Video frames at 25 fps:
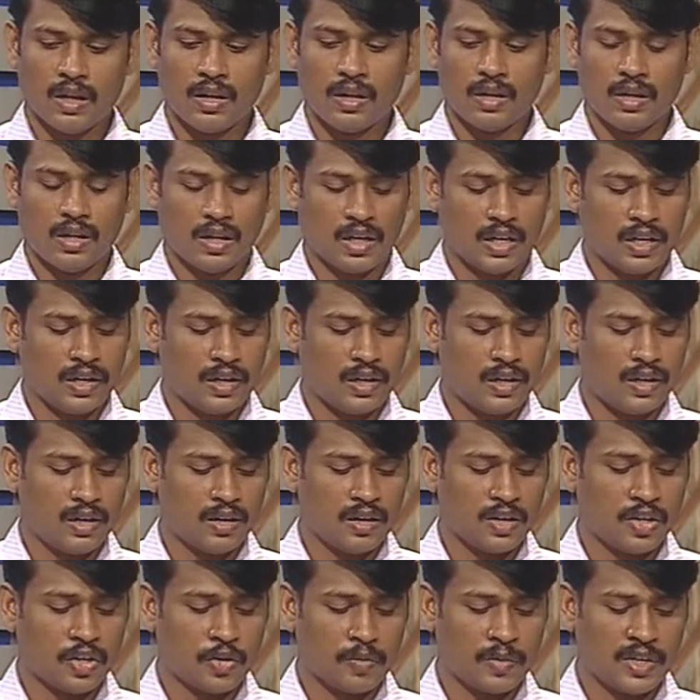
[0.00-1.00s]
And
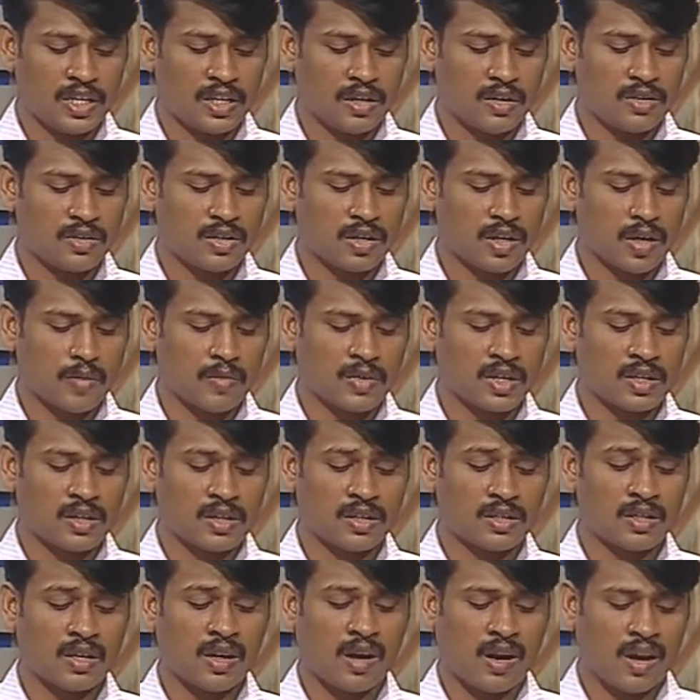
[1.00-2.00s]
you might also come
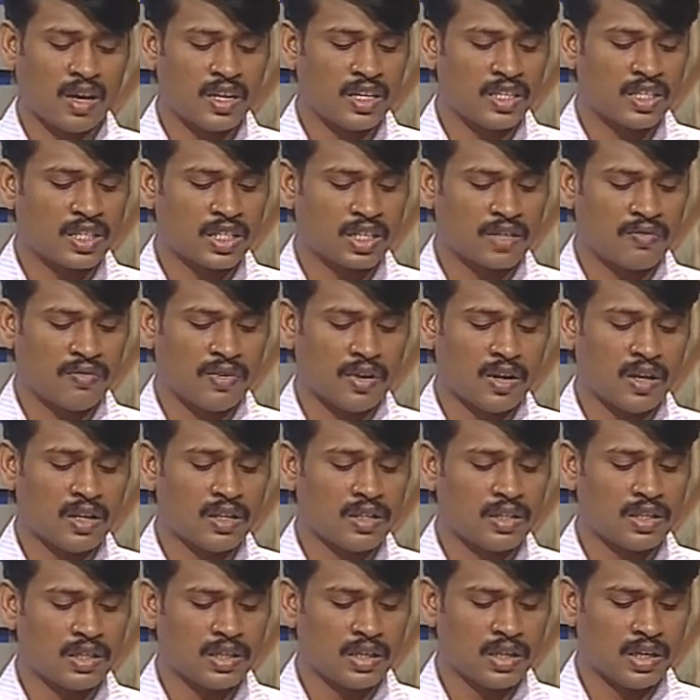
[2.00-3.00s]
across hard disk
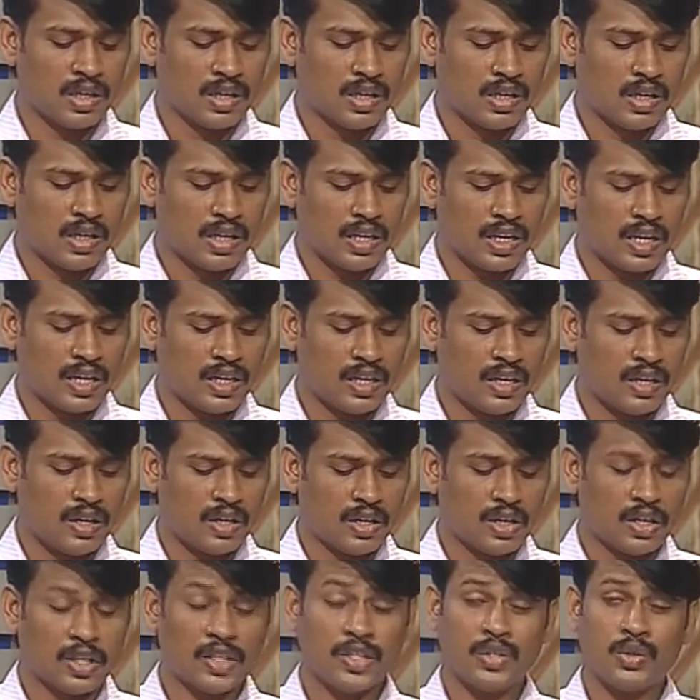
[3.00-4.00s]
faults, and
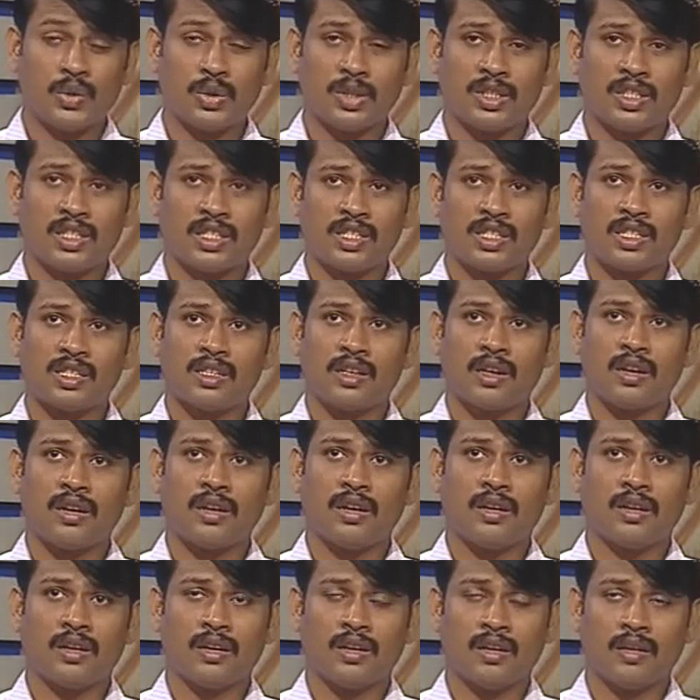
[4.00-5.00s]
you should install
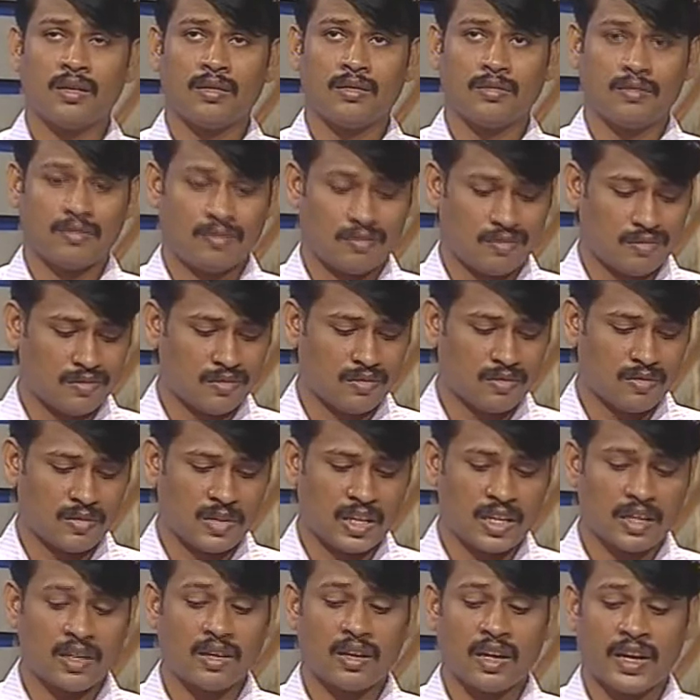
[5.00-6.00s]

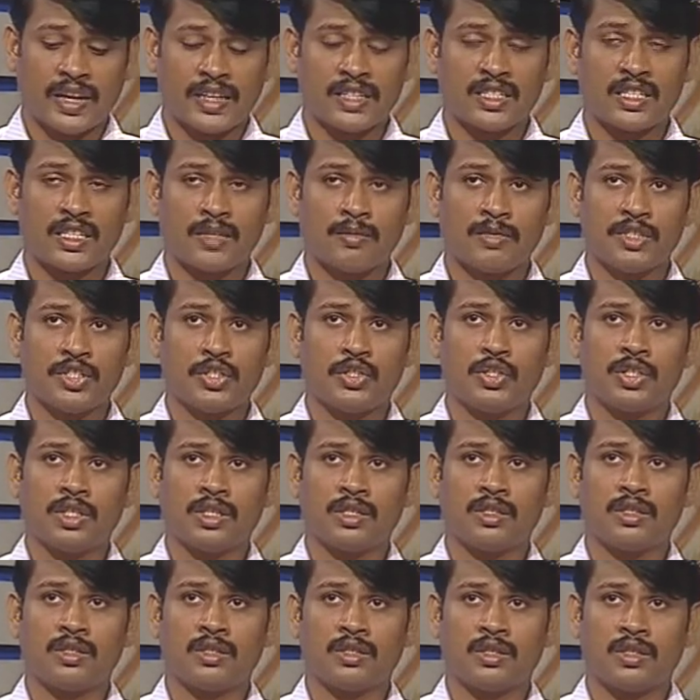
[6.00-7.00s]
like as I
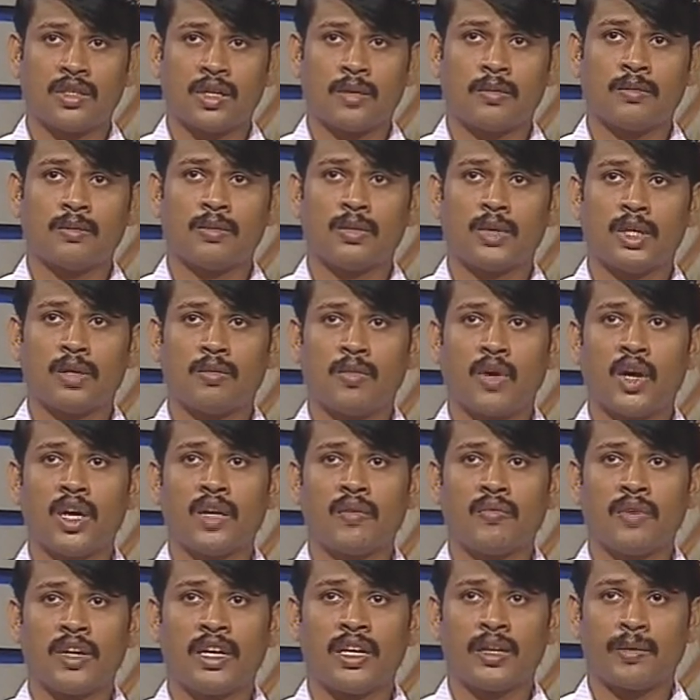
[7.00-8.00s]
mentioned, some
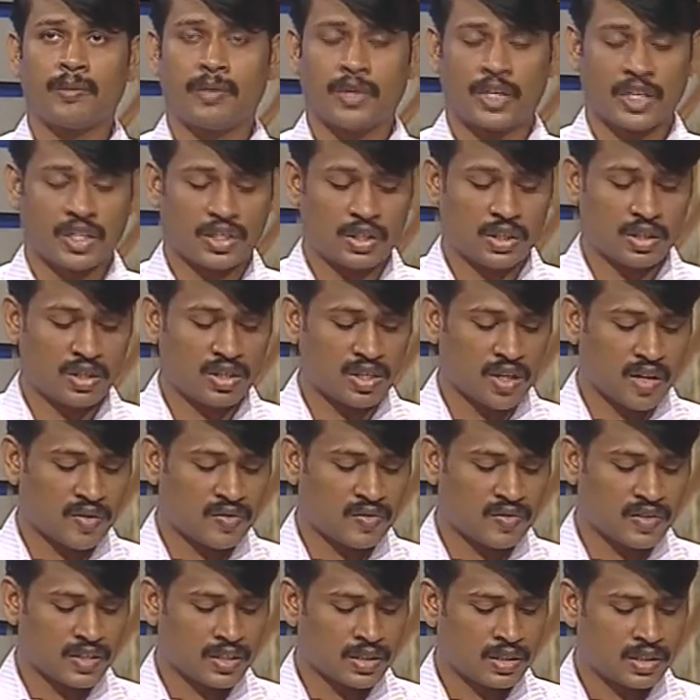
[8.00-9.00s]
malware protection
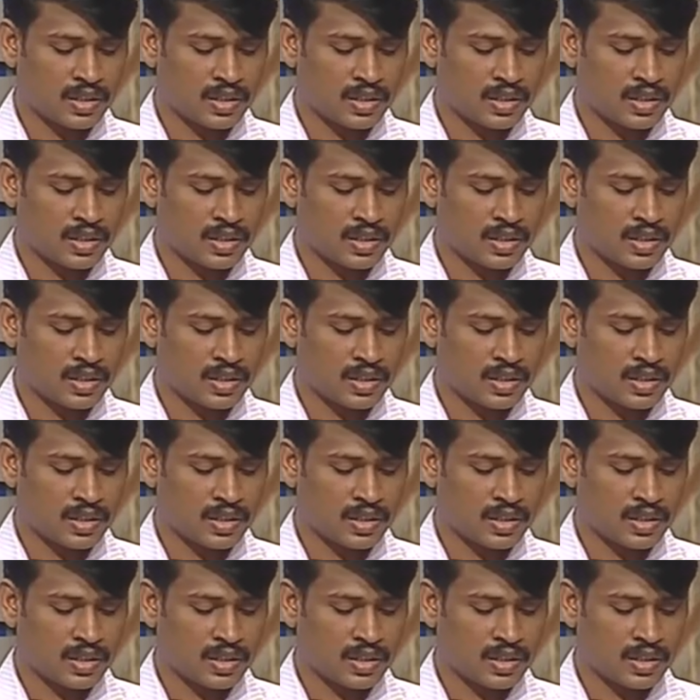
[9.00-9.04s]
softwares,